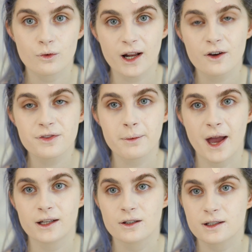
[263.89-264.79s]
Right off the
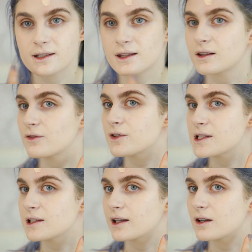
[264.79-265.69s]
bat, you can see that the
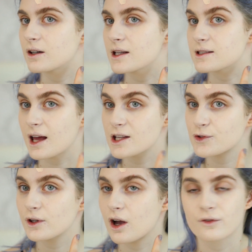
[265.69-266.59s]
first layer is not as
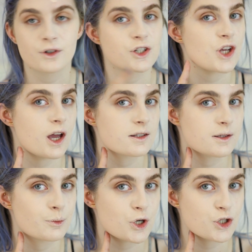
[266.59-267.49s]
full coverage as
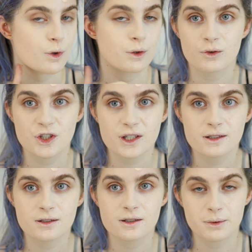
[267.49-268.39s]
the brush one, which
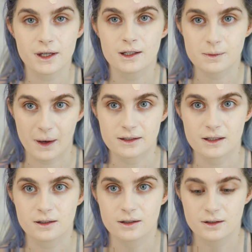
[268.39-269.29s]
is to be
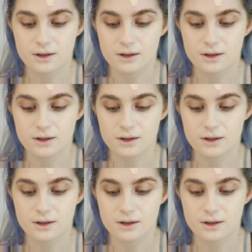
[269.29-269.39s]
expected.